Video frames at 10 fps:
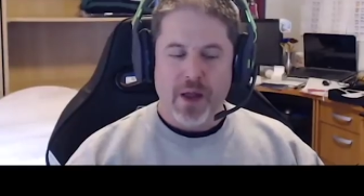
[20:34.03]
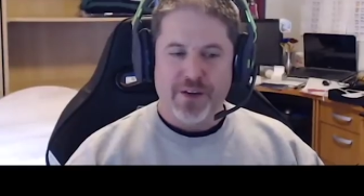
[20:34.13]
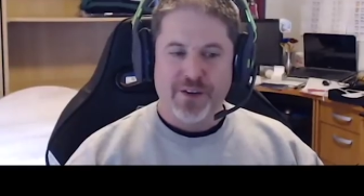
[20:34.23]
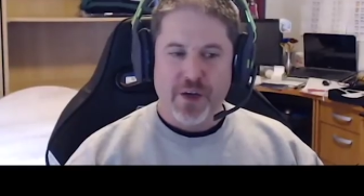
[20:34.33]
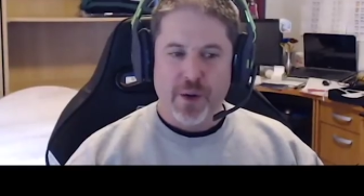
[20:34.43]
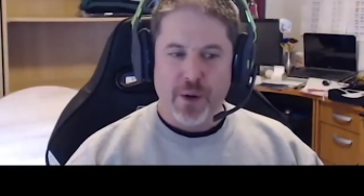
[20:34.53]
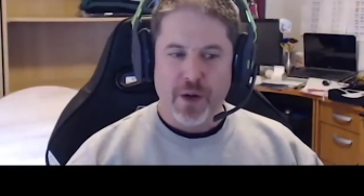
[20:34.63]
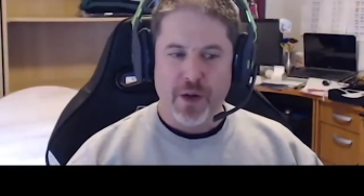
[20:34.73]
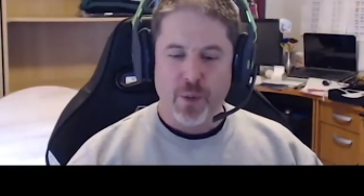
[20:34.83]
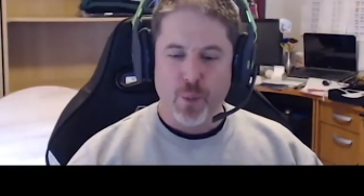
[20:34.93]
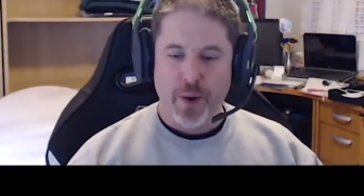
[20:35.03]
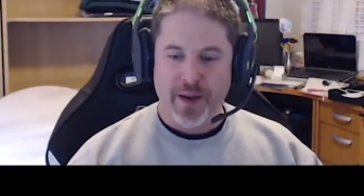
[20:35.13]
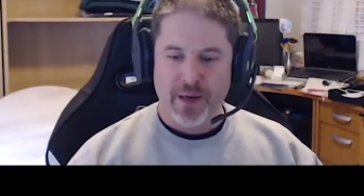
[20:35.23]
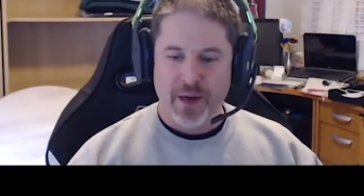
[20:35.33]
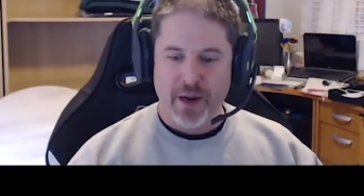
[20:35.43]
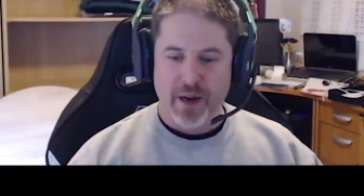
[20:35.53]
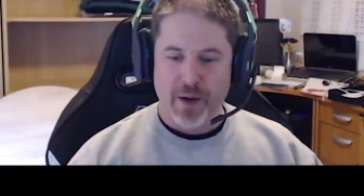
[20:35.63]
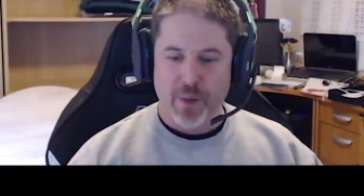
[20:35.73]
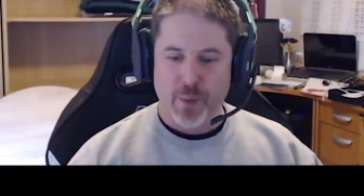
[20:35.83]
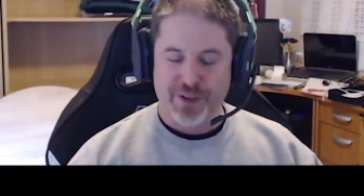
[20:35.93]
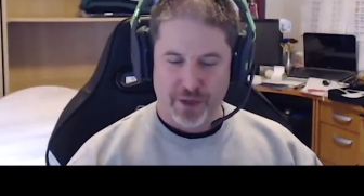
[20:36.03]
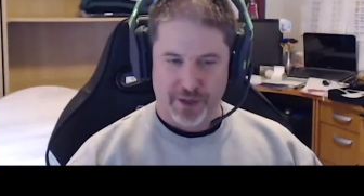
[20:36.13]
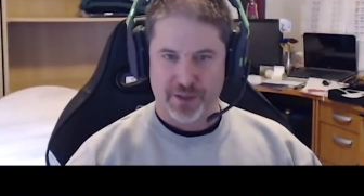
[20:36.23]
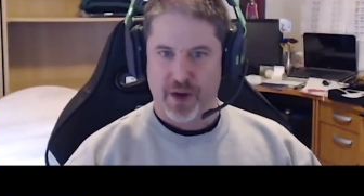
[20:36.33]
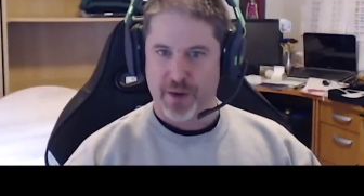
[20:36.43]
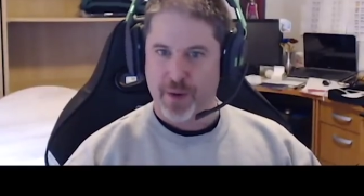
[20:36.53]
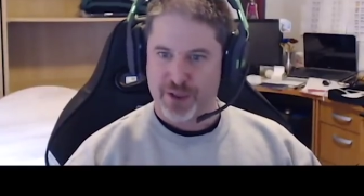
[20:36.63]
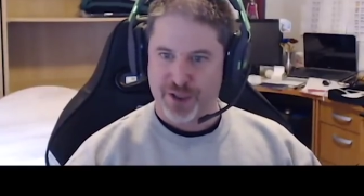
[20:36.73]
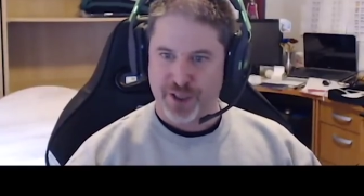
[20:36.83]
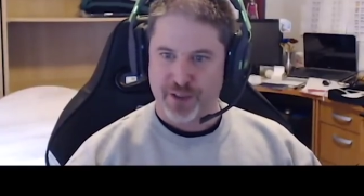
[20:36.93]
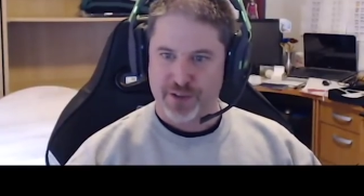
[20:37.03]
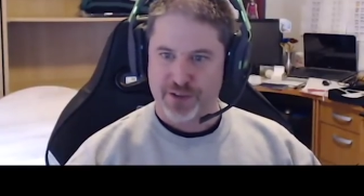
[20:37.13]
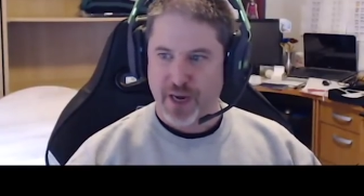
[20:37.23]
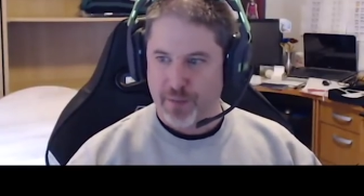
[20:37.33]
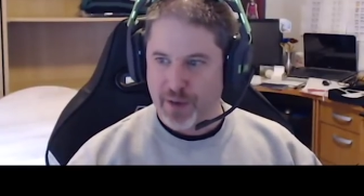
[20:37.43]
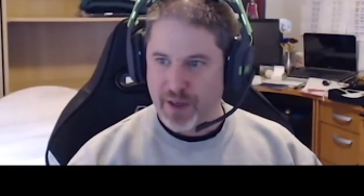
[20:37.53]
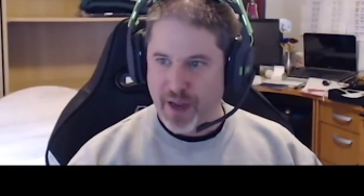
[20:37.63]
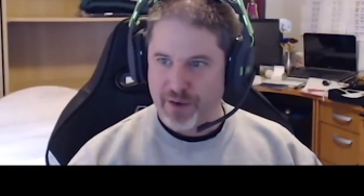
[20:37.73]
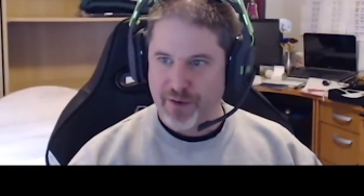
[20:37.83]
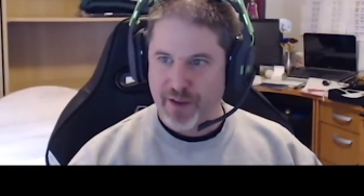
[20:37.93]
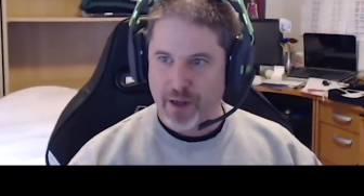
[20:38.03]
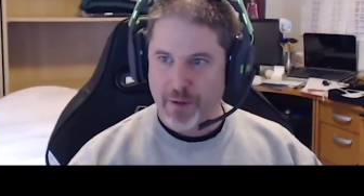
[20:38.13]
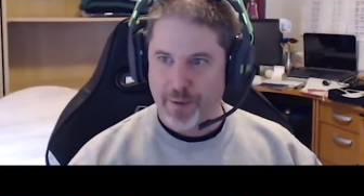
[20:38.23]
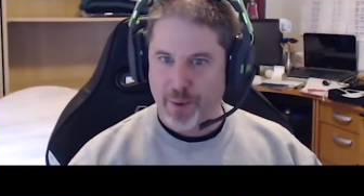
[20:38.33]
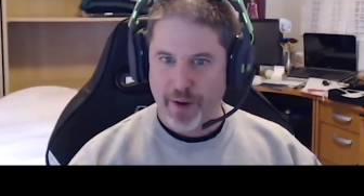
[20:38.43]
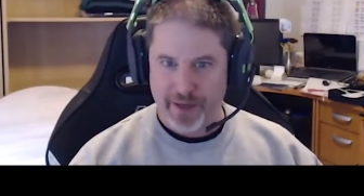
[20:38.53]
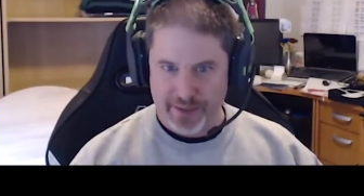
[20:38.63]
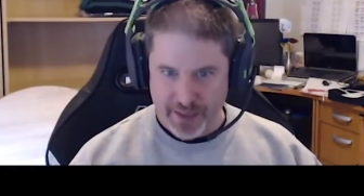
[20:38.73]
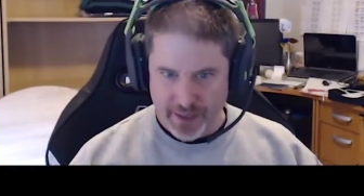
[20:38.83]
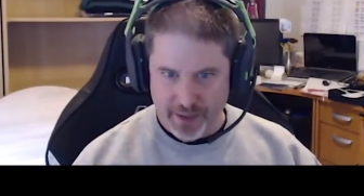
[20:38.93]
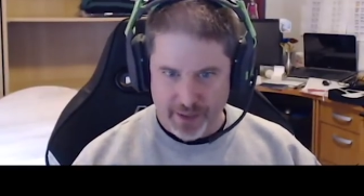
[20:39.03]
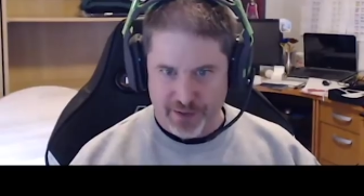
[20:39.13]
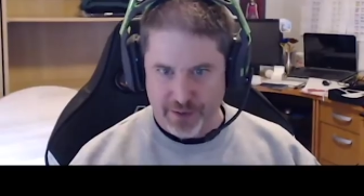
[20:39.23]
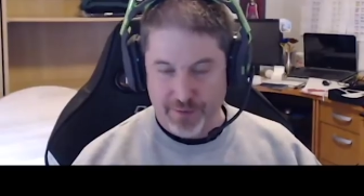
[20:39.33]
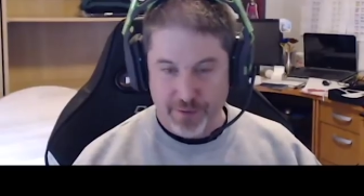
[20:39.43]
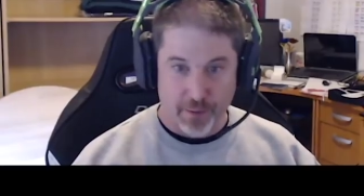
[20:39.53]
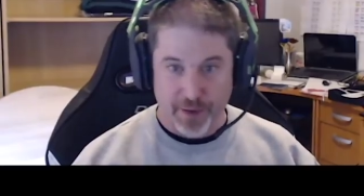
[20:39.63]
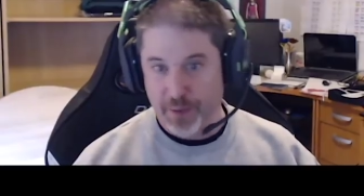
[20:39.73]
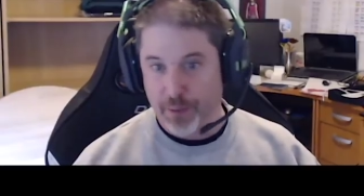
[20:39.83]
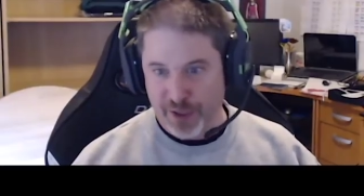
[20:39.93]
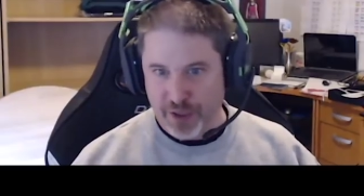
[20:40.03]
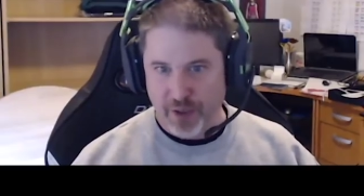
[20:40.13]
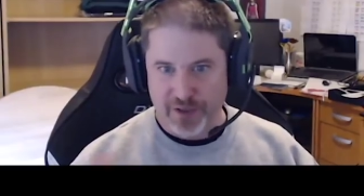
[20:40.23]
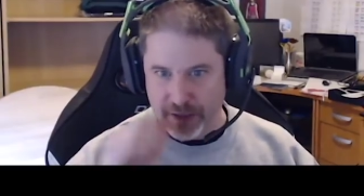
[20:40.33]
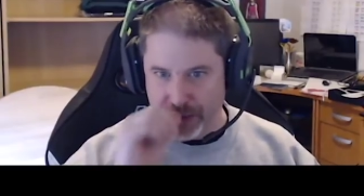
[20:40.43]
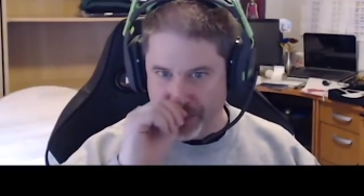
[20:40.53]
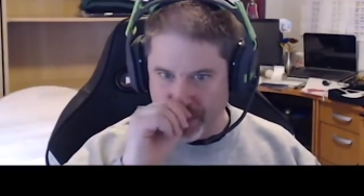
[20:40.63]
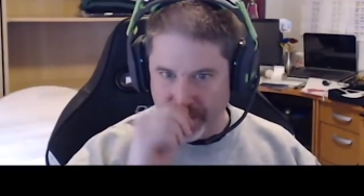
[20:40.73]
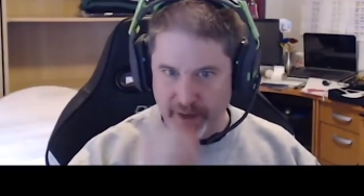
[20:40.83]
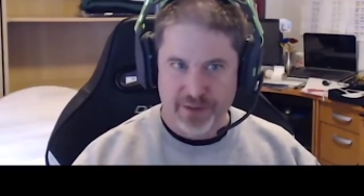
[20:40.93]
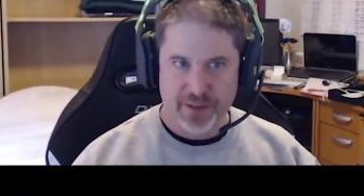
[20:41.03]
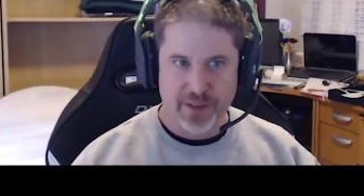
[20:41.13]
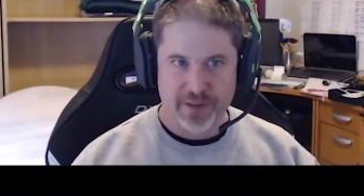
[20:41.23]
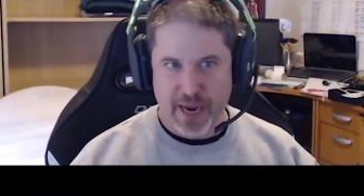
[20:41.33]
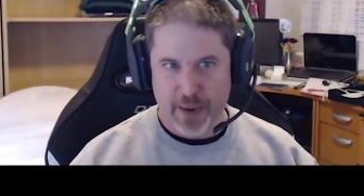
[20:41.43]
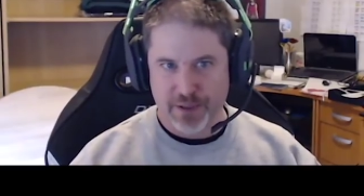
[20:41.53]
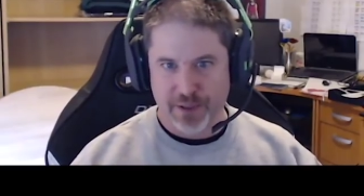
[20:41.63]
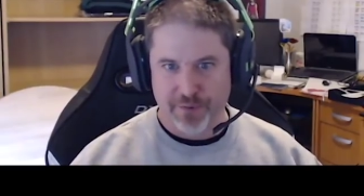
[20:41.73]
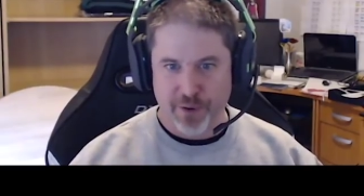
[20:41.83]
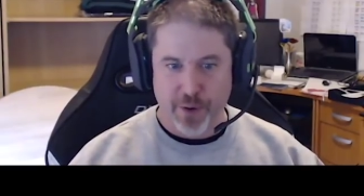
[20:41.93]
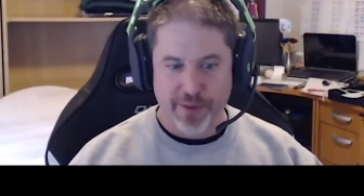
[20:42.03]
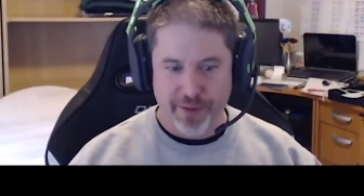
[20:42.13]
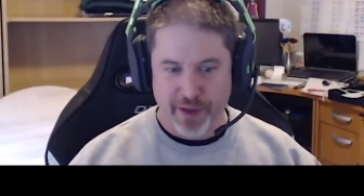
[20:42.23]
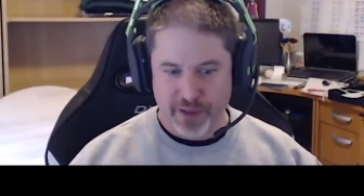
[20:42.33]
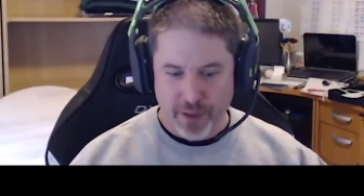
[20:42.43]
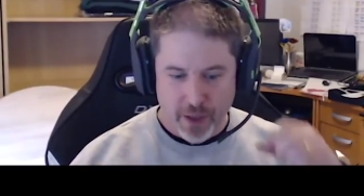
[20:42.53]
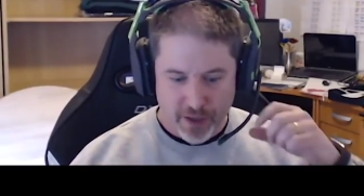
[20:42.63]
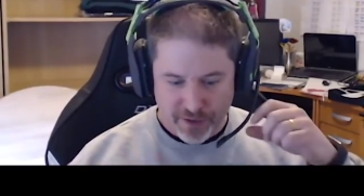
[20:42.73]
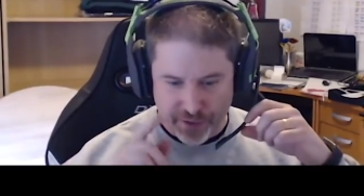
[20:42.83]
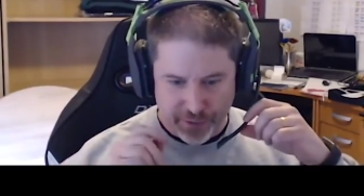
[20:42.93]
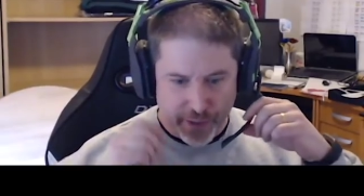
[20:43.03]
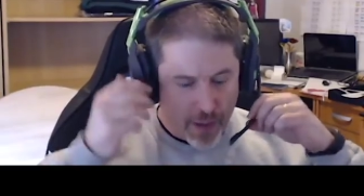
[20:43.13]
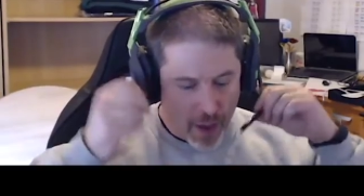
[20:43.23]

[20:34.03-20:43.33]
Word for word: So when we started talking about shields, I realized that although I had 10 years of Korean martial arts experience and dabbled in a few other things, excuse me,